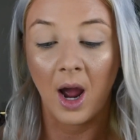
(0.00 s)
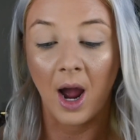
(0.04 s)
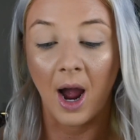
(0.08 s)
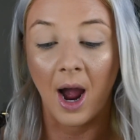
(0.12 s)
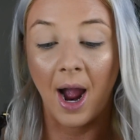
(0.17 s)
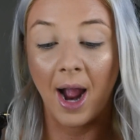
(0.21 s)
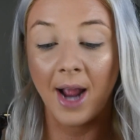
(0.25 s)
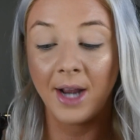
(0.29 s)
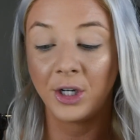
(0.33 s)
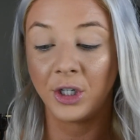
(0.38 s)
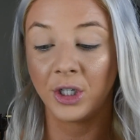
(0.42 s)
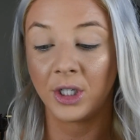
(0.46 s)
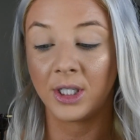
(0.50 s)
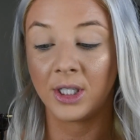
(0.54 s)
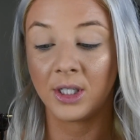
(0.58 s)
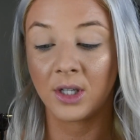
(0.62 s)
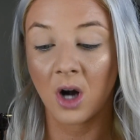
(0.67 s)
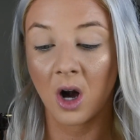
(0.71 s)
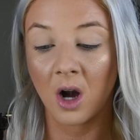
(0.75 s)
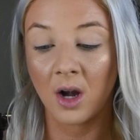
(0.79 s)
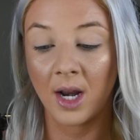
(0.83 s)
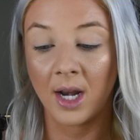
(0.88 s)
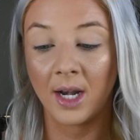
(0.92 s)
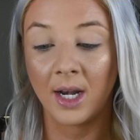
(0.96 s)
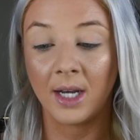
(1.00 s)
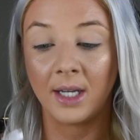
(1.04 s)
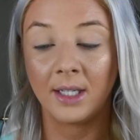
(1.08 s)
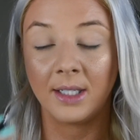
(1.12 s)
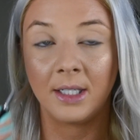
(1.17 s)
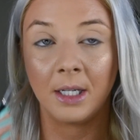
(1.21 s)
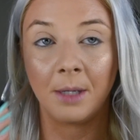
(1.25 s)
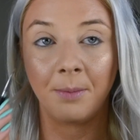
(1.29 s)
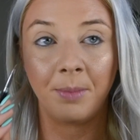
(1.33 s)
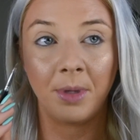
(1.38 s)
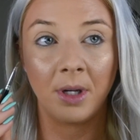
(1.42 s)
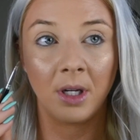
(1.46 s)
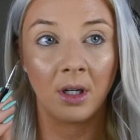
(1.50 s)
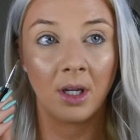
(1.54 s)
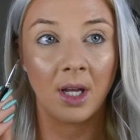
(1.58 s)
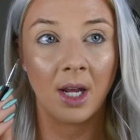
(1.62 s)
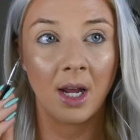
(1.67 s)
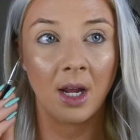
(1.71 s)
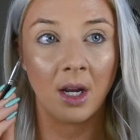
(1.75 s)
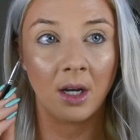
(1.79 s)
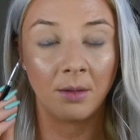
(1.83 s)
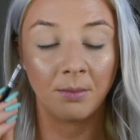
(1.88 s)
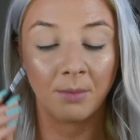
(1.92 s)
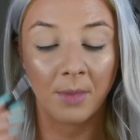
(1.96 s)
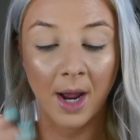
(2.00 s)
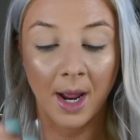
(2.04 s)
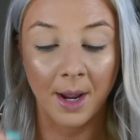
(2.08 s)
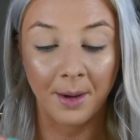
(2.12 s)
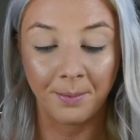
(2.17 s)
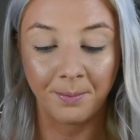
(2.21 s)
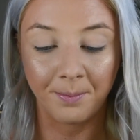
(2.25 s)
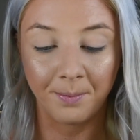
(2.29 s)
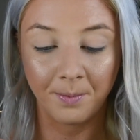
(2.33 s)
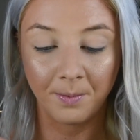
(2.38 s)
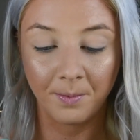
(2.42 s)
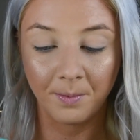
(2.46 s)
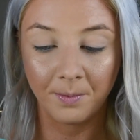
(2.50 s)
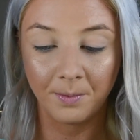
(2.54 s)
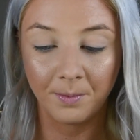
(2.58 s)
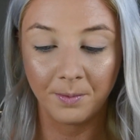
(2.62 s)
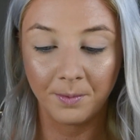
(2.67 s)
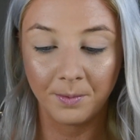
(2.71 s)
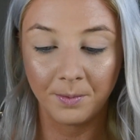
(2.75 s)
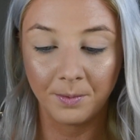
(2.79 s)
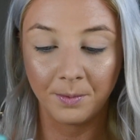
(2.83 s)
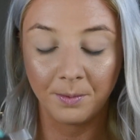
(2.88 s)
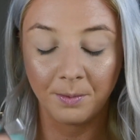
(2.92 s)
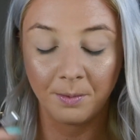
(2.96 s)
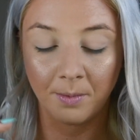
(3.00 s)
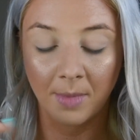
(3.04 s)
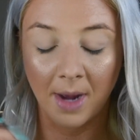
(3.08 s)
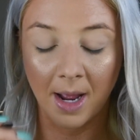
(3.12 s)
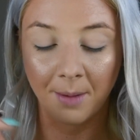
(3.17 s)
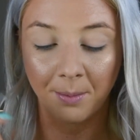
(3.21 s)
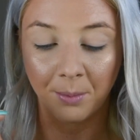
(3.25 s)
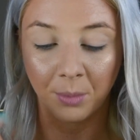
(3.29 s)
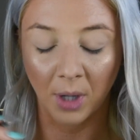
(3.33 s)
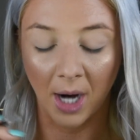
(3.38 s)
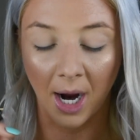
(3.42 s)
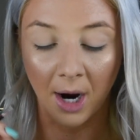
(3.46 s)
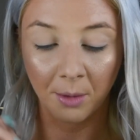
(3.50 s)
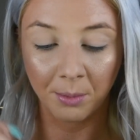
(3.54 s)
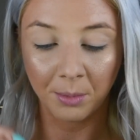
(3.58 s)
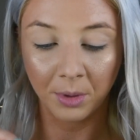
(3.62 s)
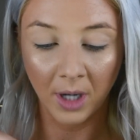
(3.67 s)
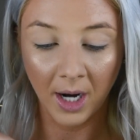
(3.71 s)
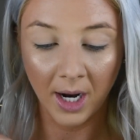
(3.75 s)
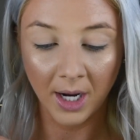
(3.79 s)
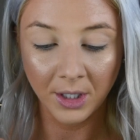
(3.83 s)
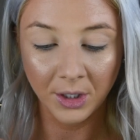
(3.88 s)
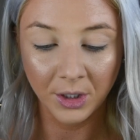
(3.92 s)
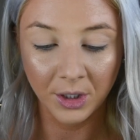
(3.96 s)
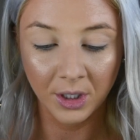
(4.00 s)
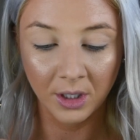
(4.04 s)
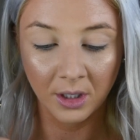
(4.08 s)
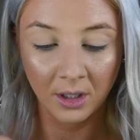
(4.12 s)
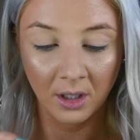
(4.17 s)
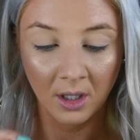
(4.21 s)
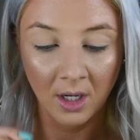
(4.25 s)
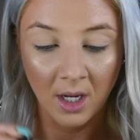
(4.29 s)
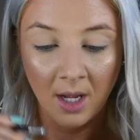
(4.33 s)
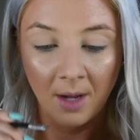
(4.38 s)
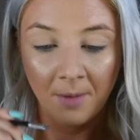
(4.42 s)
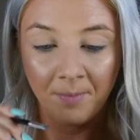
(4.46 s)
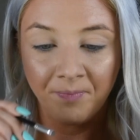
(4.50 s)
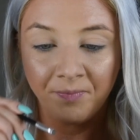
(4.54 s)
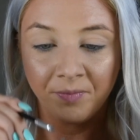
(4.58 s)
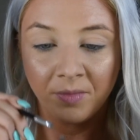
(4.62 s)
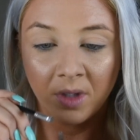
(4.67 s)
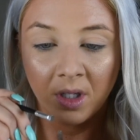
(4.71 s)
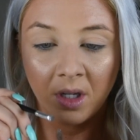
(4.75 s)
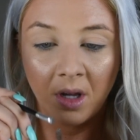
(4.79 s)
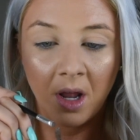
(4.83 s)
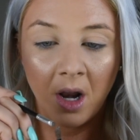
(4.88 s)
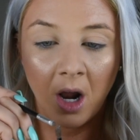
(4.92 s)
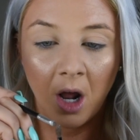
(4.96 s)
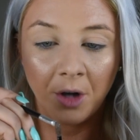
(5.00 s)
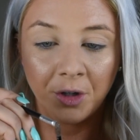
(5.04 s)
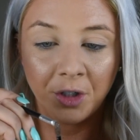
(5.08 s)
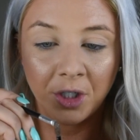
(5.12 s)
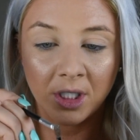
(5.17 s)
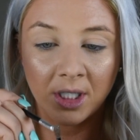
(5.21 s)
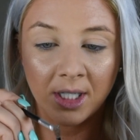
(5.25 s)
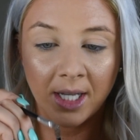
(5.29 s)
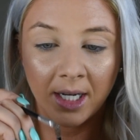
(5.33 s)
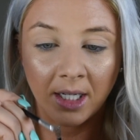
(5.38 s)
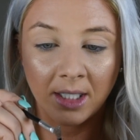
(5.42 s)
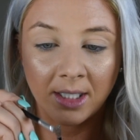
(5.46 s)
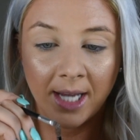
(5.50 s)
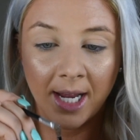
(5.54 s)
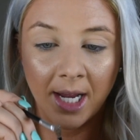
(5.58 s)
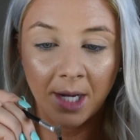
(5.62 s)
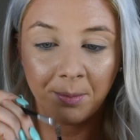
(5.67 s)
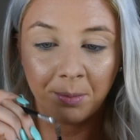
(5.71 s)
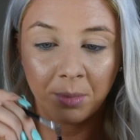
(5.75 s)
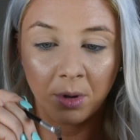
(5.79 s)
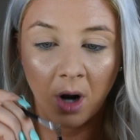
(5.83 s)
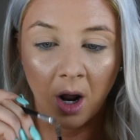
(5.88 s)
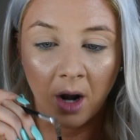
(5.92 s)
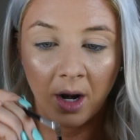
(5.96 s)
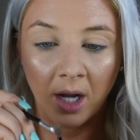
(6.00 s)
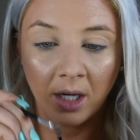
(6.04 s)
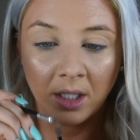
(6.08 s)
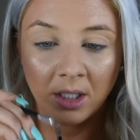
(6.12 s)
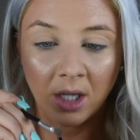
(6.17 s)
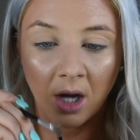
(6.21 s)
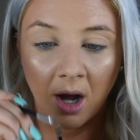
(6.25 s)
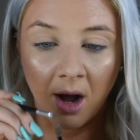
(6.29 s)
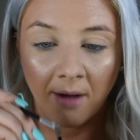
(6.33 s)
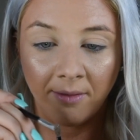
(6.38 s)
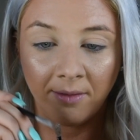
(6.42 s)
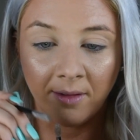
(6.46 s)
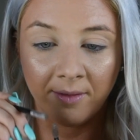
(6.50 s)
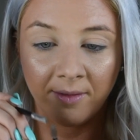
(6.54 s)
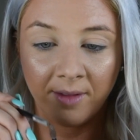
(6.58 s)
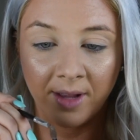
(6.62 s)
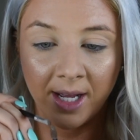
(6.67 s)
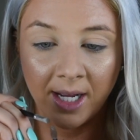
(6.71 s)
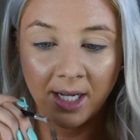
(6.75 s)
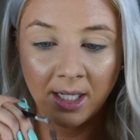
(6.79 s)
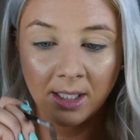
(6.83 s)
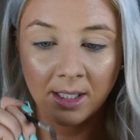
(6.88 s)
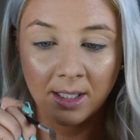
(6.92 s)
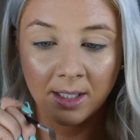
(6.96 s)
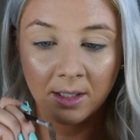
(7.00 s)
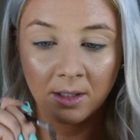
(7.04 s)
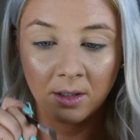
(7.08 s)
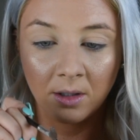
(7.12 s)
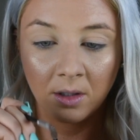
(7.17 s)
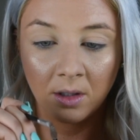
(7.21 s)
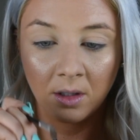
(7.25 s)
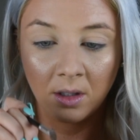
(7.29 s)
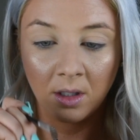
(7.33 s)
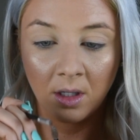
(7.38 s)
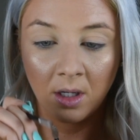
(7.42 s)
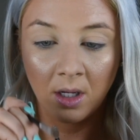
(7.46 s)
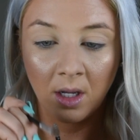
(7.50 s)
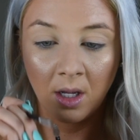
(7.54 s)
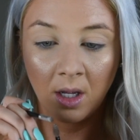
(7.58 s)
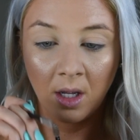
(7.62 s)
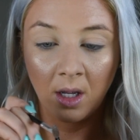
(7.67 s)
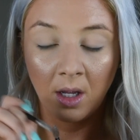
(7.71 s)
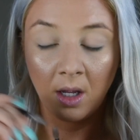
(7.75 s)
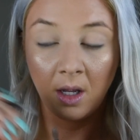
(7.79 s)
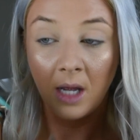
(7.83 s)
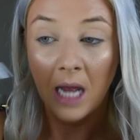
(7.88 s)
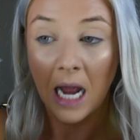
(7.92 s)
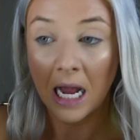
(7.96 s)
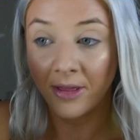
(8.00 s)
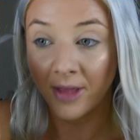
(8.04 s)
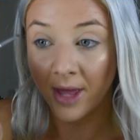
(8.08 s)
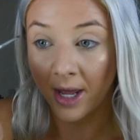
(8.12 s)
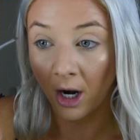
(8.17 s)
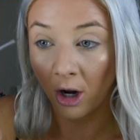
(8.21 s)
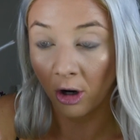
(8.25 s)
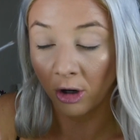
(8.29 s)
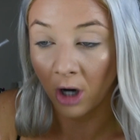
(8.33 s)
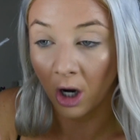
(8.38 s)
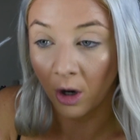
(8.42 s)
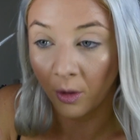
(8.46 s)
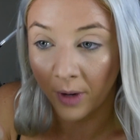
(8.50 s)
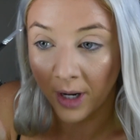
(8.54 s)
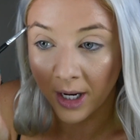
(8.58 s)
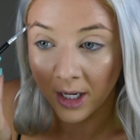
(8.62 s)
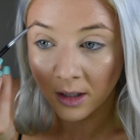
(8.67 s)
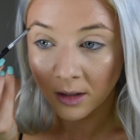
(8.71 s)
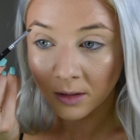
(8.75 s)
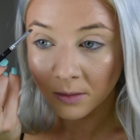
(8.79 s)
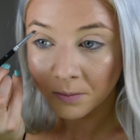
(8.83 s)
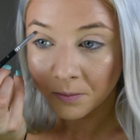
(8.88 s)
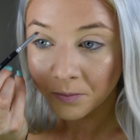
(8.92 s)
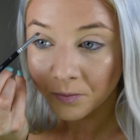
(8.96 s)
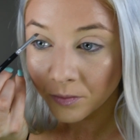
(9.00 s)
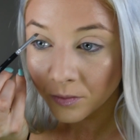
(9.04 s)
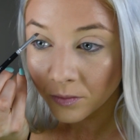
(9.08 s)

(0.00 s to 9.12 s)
I just started dipping in my brow brush, and I'll just like take product off of this and then I'll go in.